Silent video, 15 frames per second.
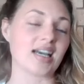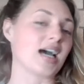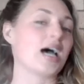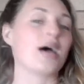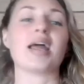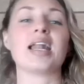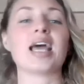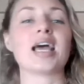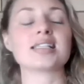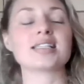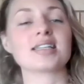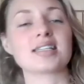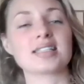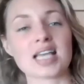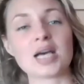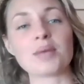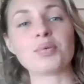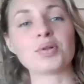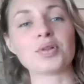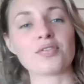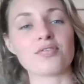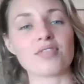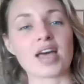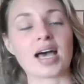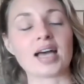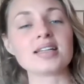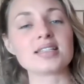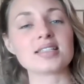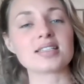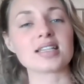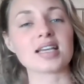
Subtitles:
And as an example of that,